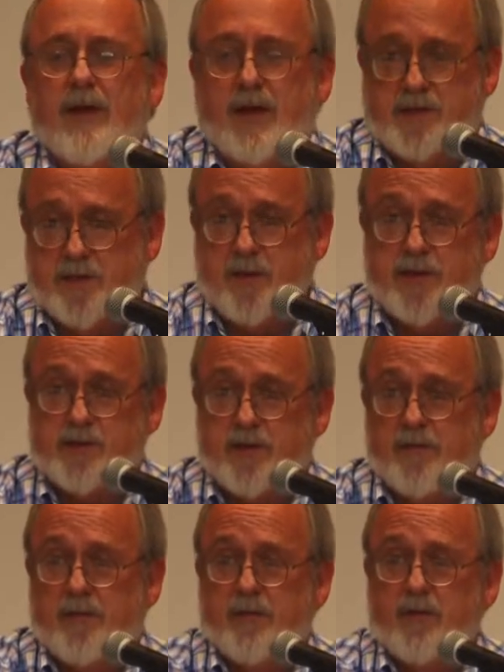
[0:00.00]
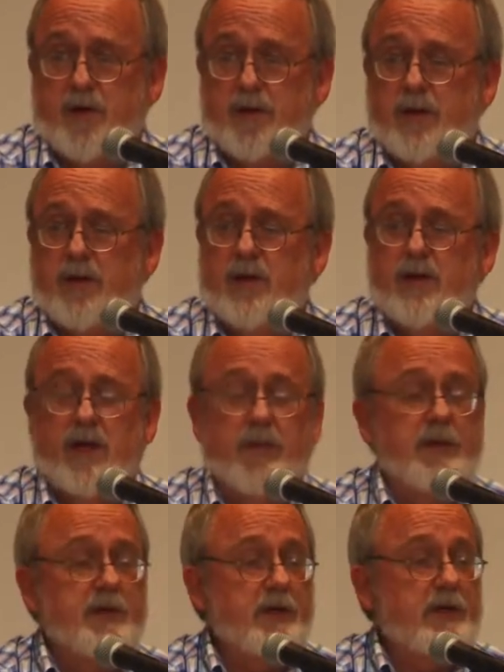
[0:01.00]
It's administrative, number one.
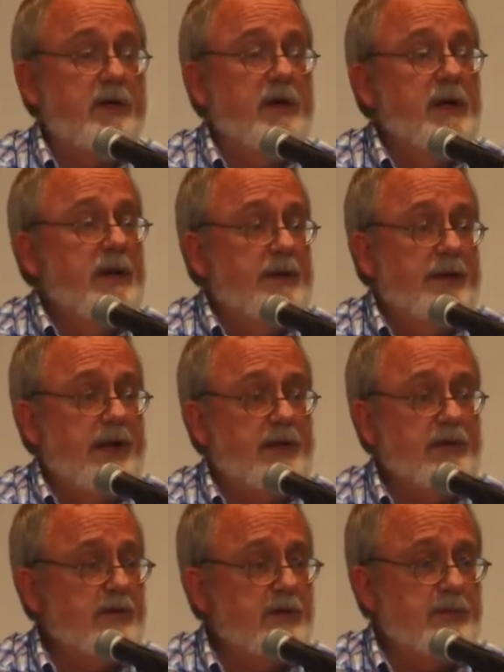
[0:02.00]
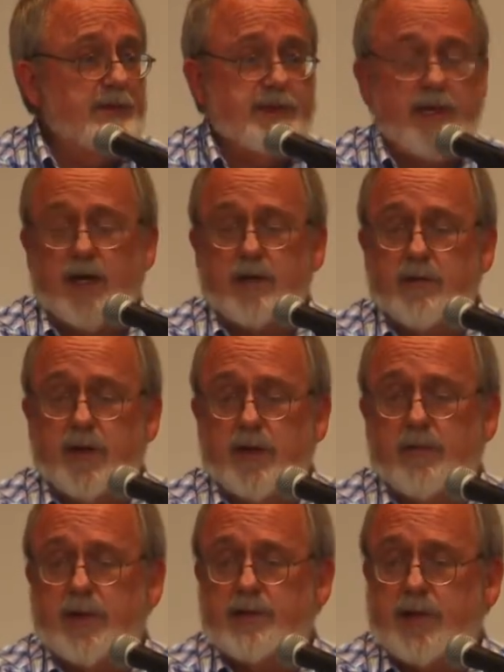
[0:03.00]
Number two, that group is not
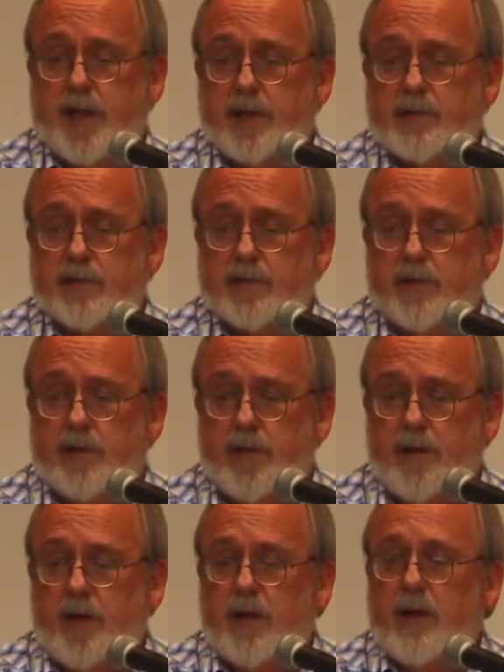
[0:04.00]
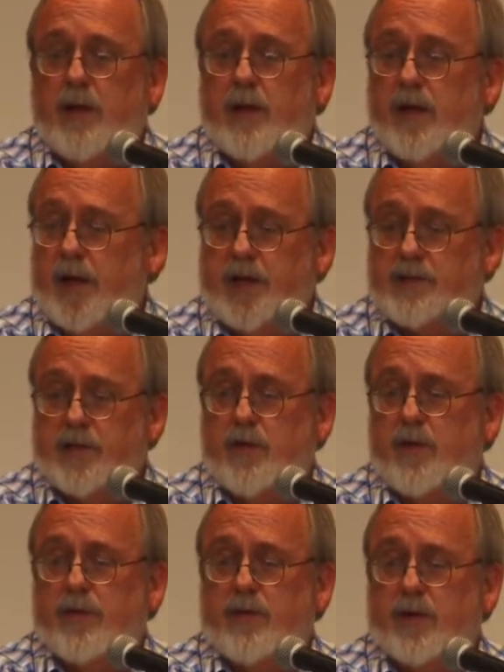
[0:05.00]
created by statute. It has no
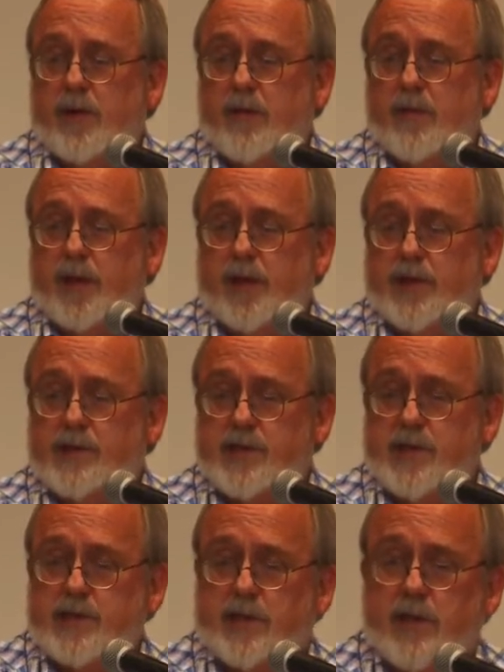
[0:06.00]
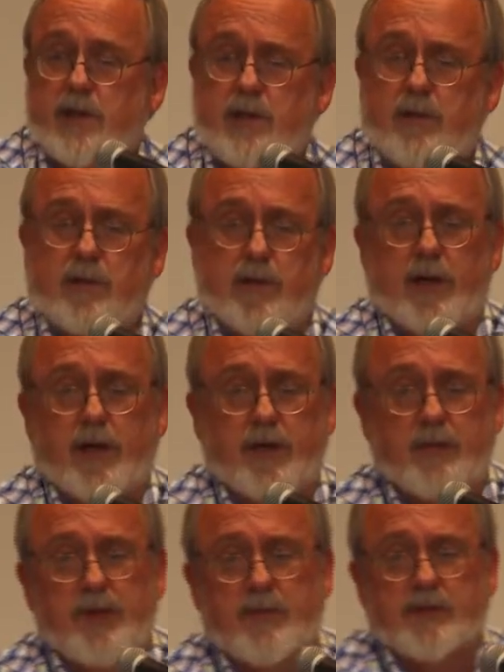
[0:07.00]
authority to make a decision regarding
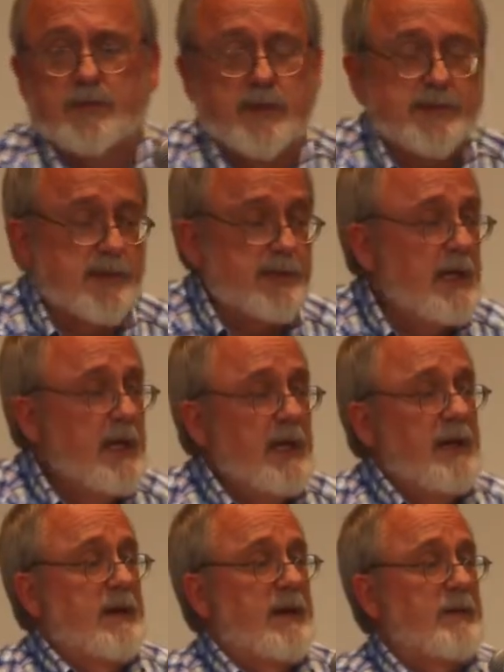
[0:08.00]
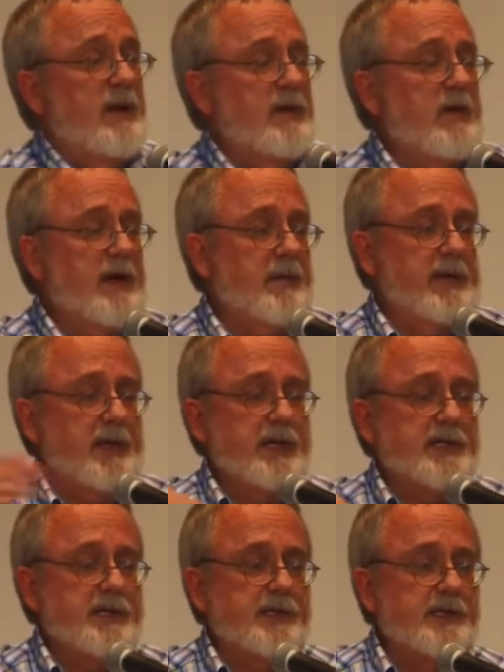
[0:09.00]
the public's business. They make
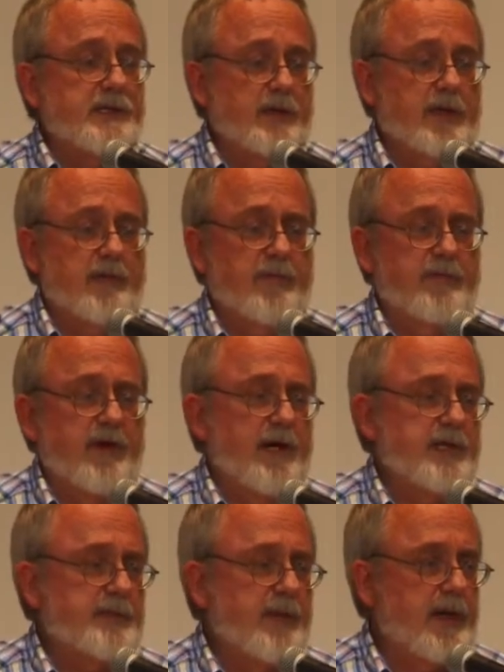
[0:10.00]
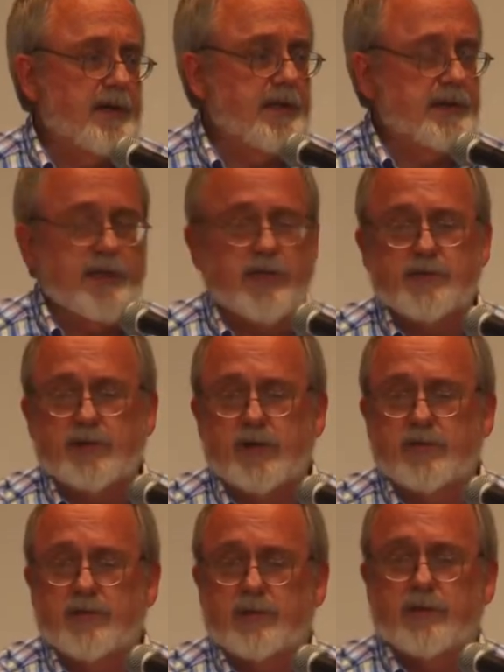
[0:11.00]
recommendations or give advice back to the sheriff's
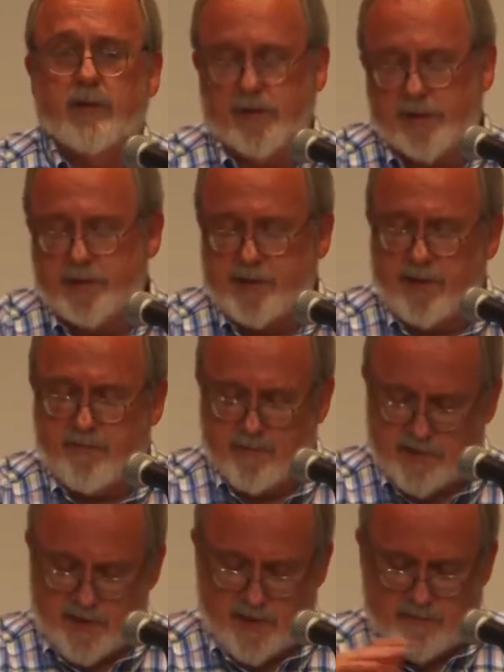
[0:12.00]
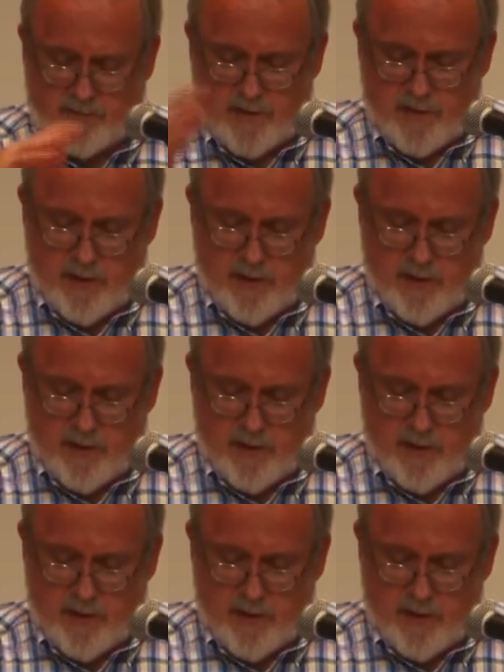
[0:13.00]
office or to the sheriff himself,